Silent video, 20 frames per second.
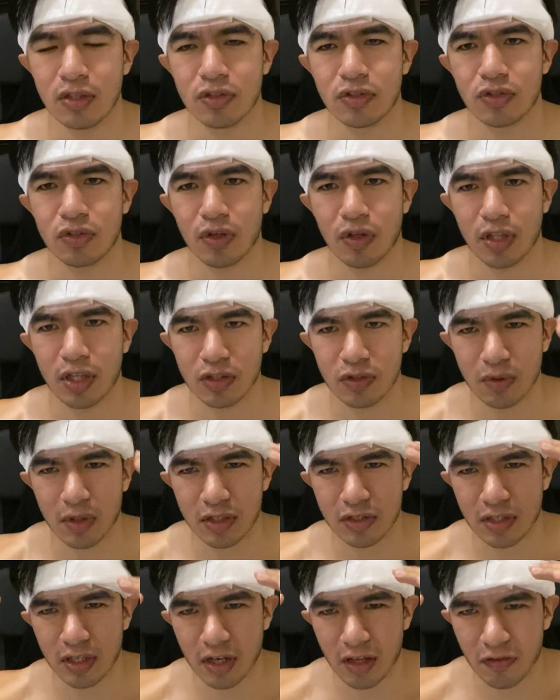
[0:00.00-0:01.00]
So that's why
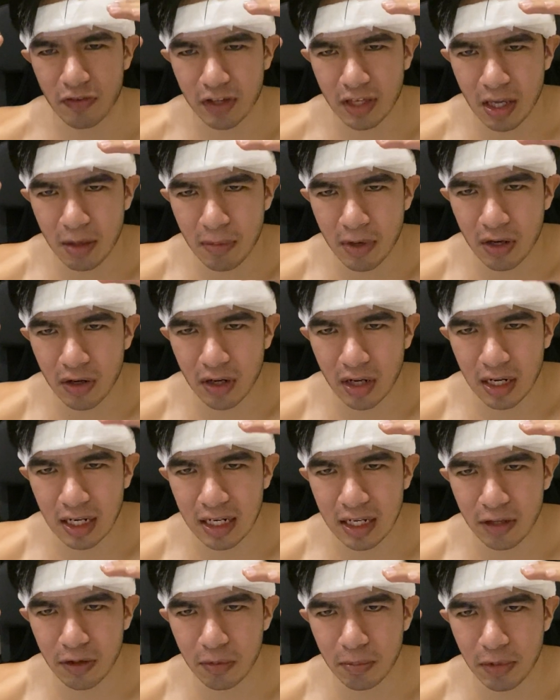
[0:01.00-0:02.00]
I said if it came out a
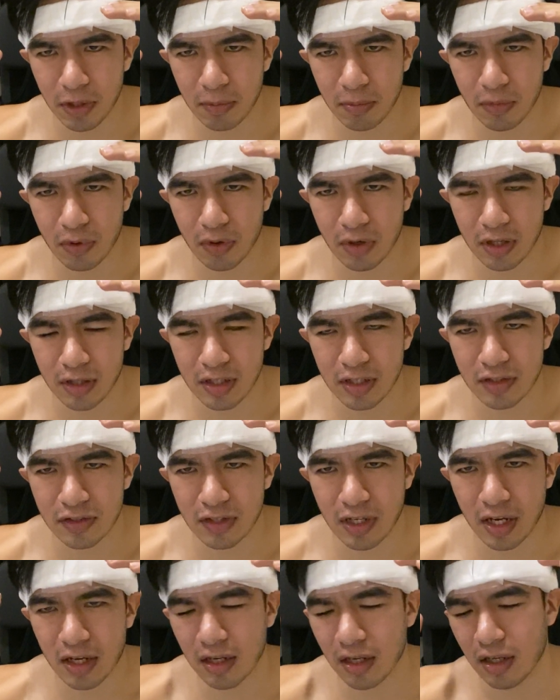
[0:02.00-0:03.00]
little bit more on this
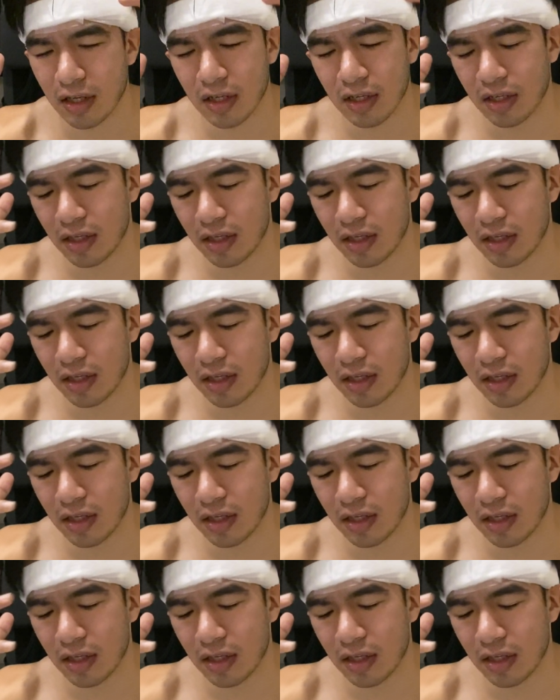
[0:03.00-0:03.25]
side,